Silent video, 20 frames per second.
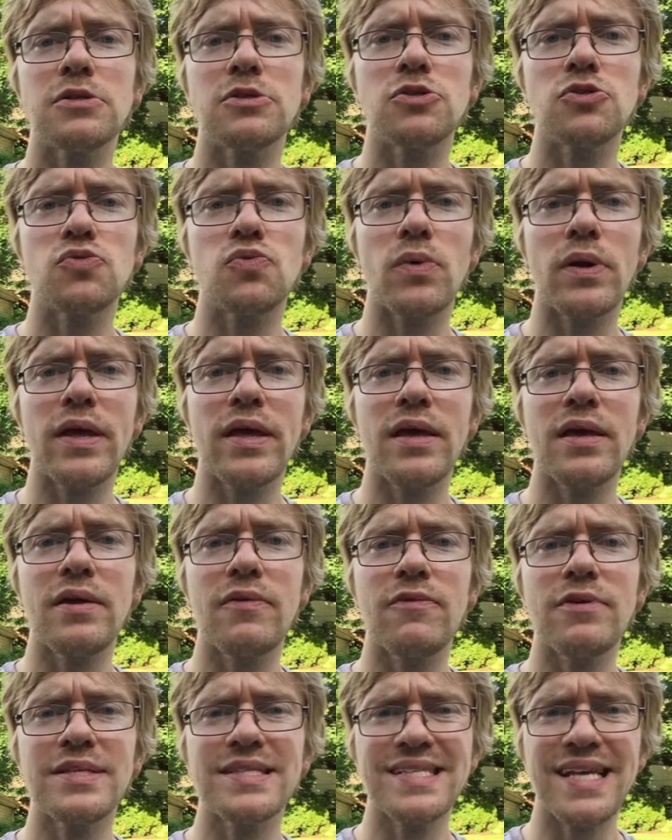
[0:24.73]

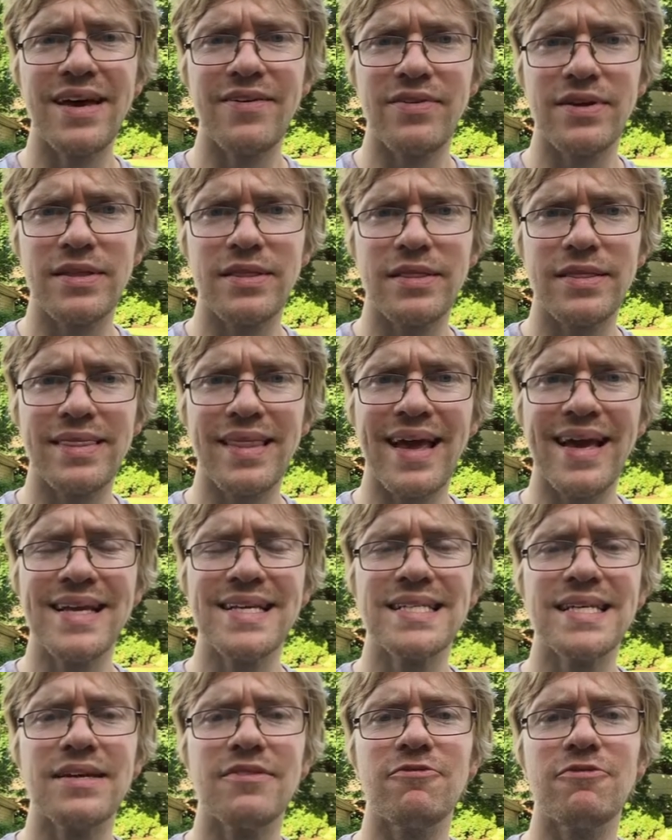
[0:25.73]
27th,
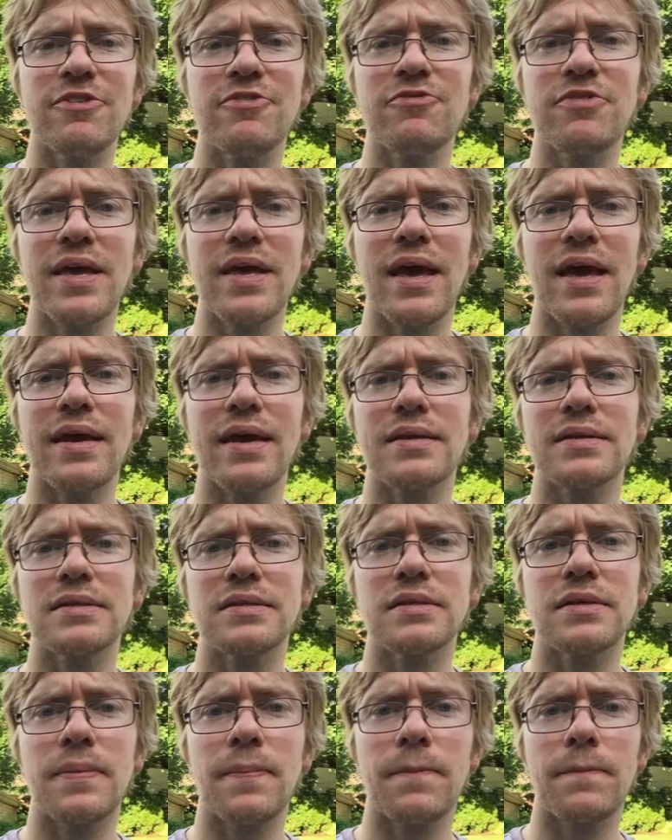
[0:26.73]

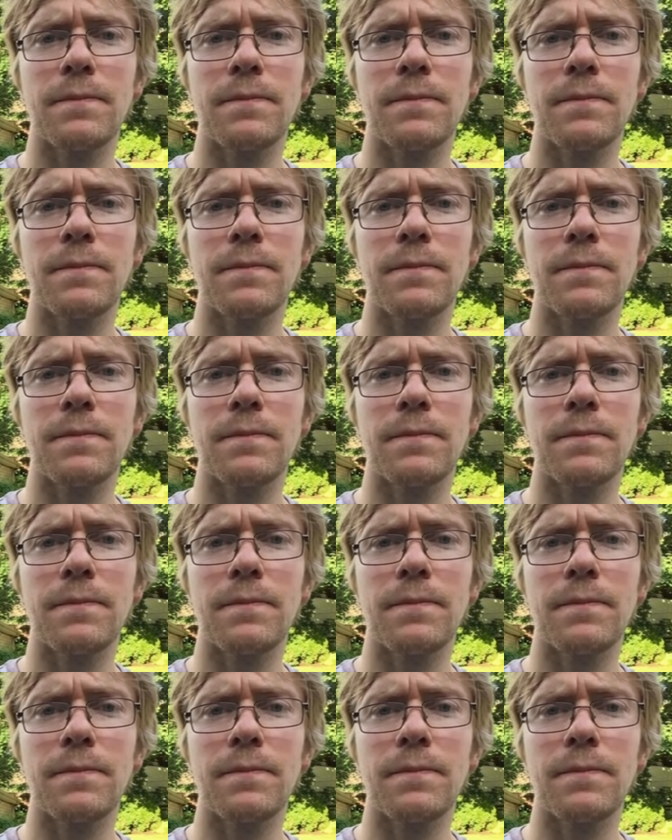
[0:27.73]
1958,